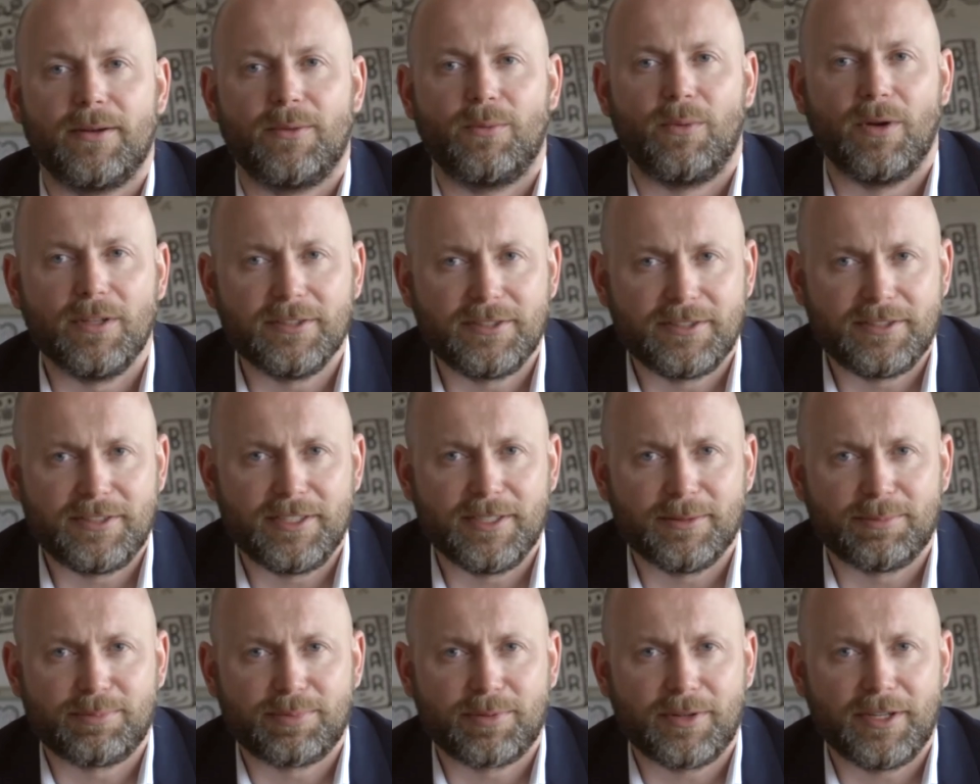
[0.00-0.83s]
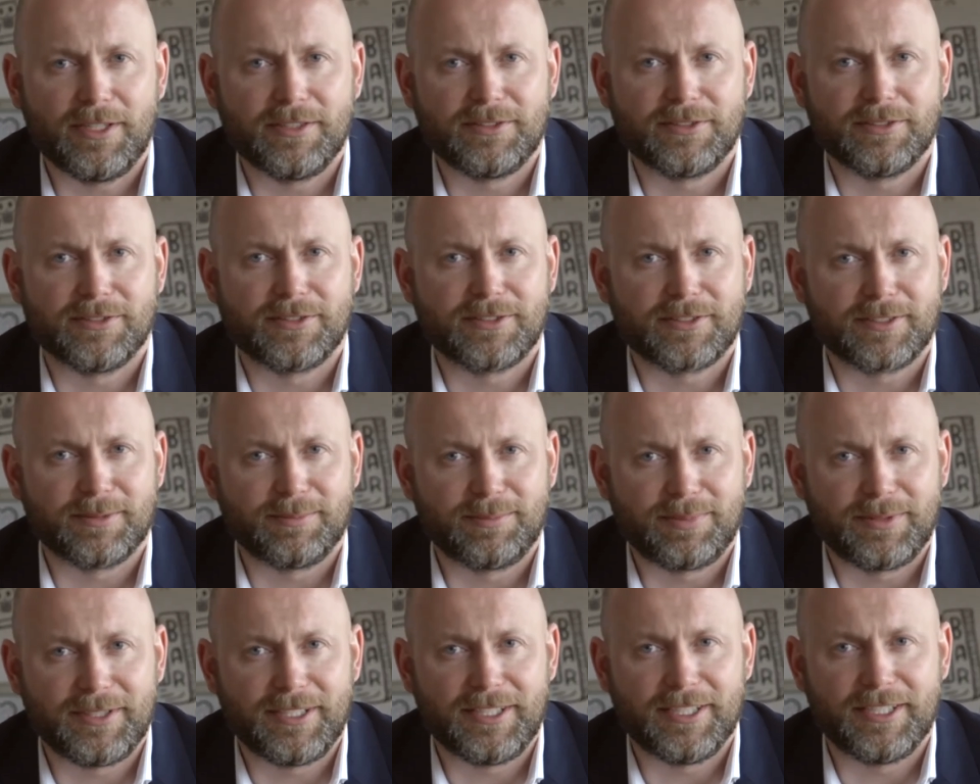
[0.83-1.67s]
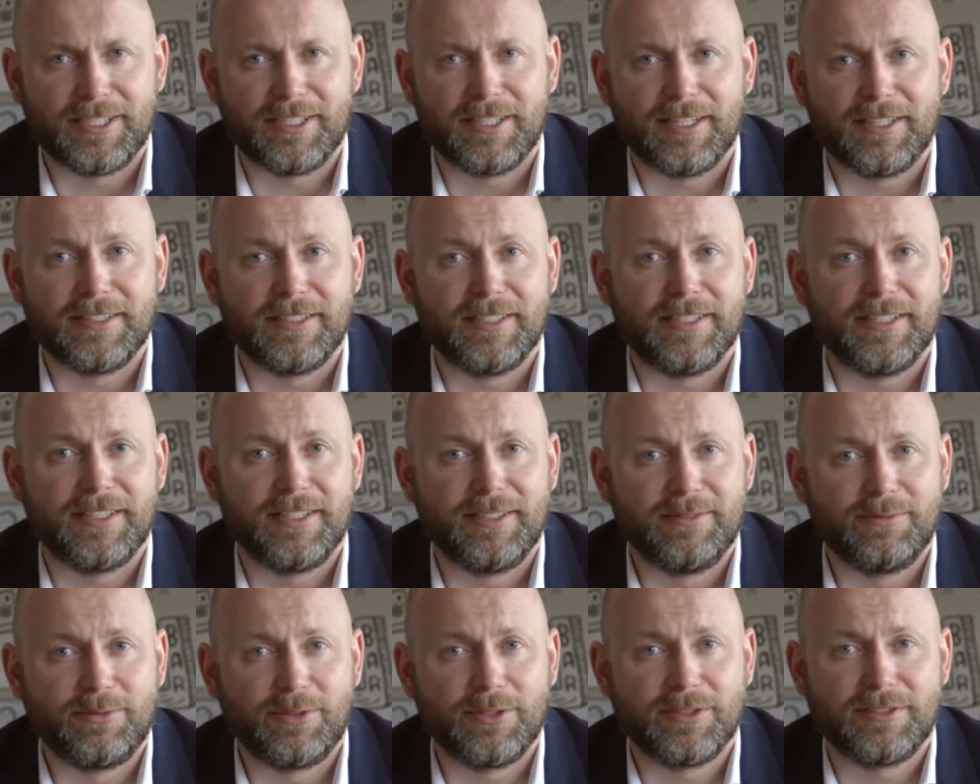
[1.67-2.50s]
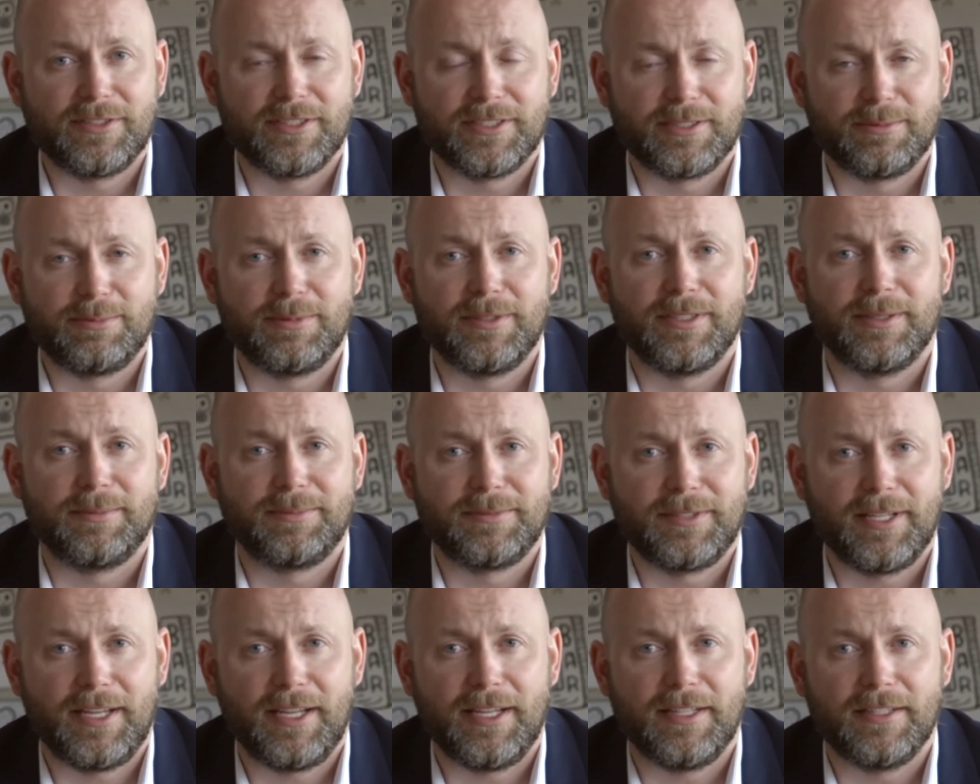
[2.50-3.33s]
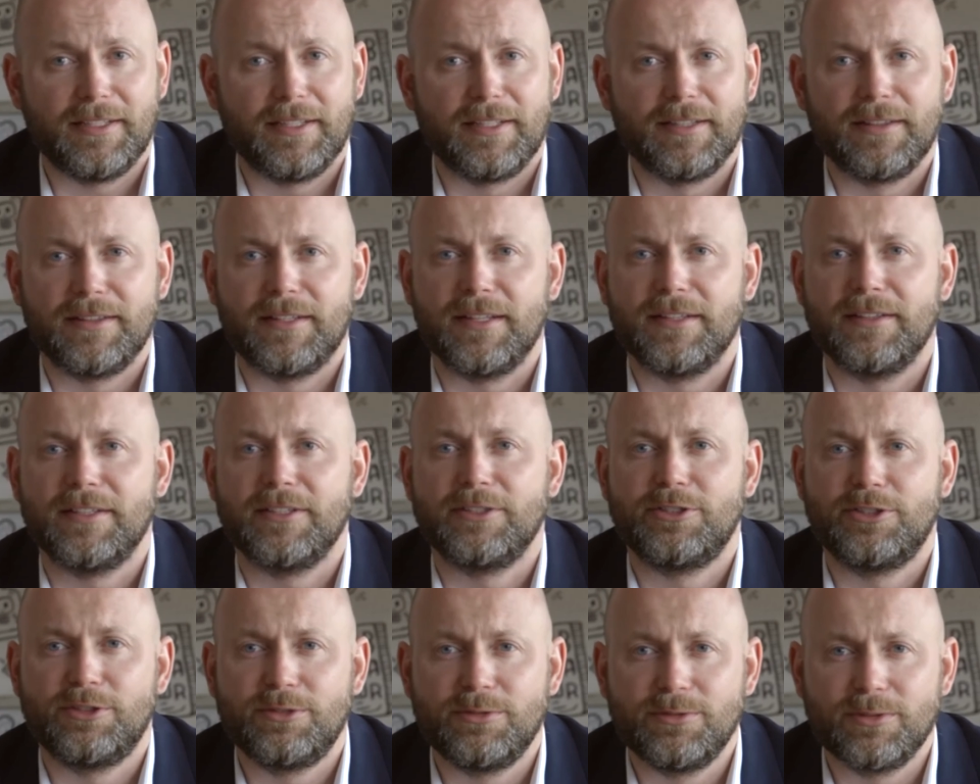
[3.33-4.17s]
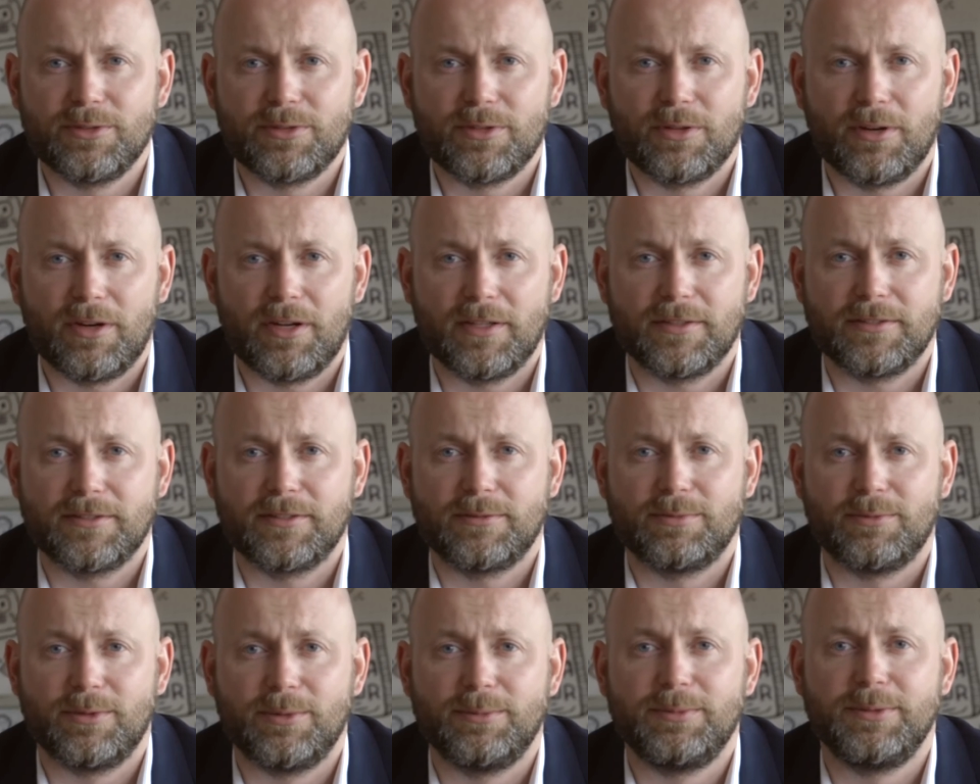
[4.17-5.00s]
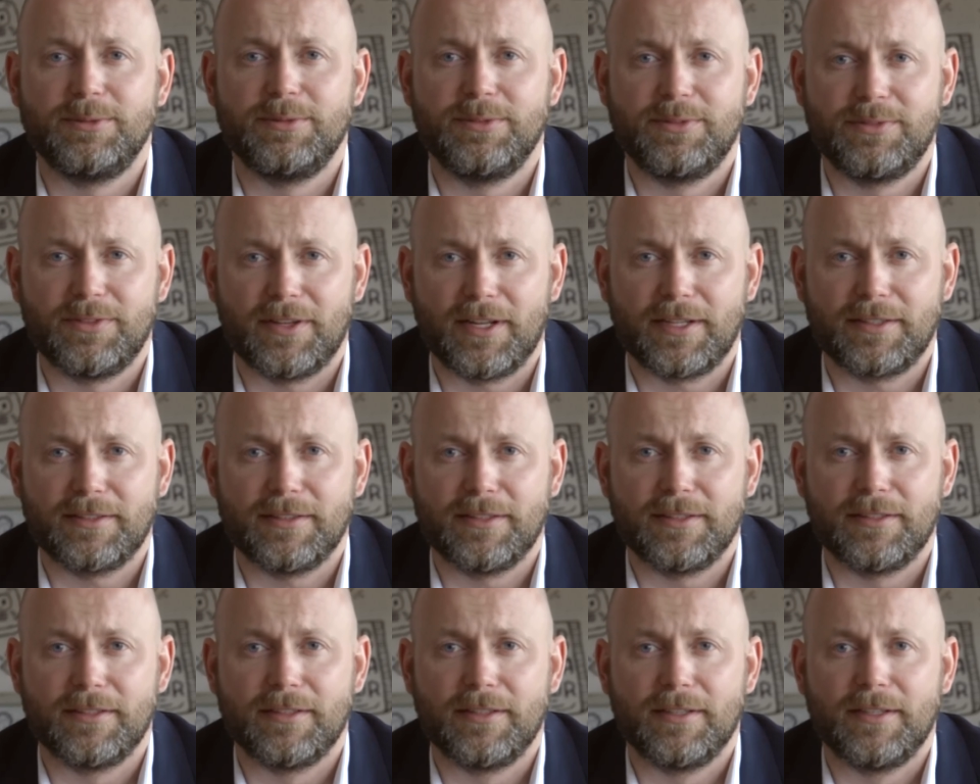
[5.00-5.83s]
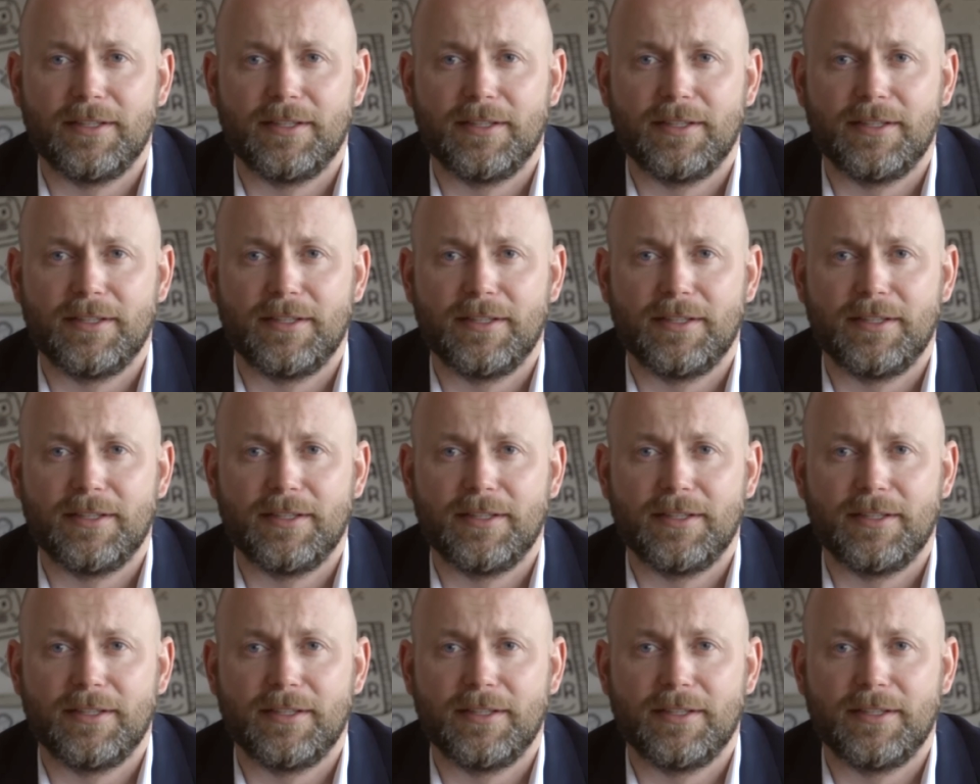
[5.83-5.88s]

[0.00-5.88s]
Once the appraisal is completed and the invoice has been obtained, then the true costs will be reflected.